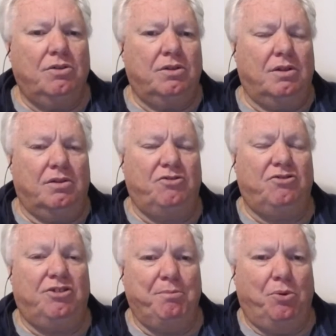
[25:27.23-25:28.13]
This is
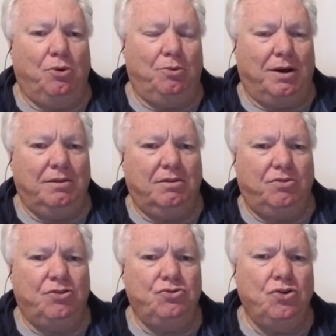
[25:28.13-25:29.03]
the important one.
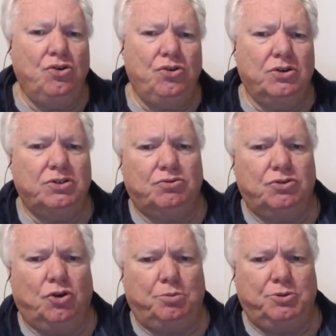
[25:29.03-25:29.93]
The new user
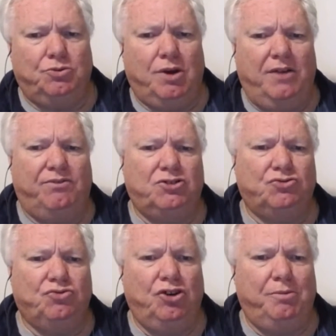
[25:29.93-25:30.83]
adoption rate for
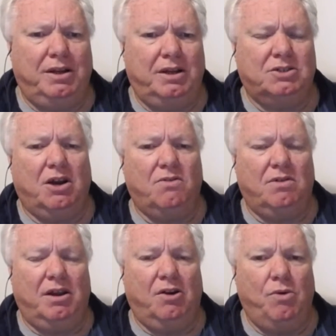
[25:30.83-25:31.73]
streaming is
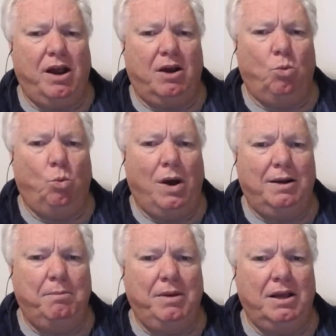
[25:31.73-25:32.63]
currently around
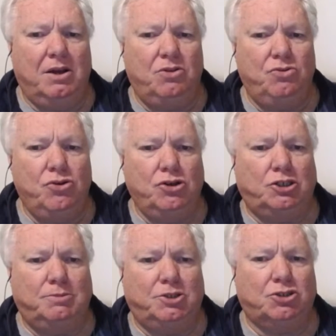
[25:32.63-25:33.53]
1 million new
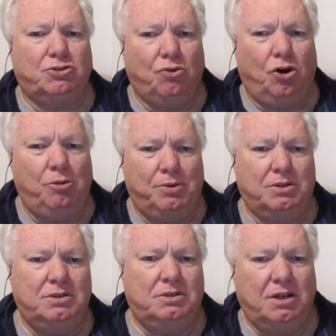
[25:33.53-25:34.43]

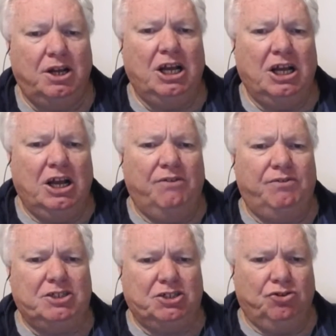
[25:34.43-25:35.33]
subscribers
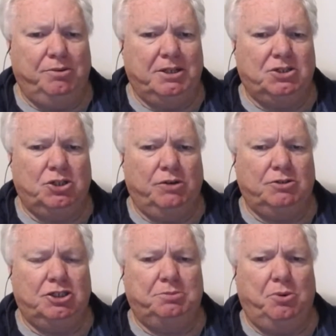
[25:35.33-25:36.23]
for streaming
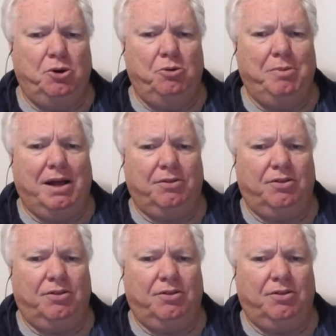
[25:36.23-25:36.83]
services per month,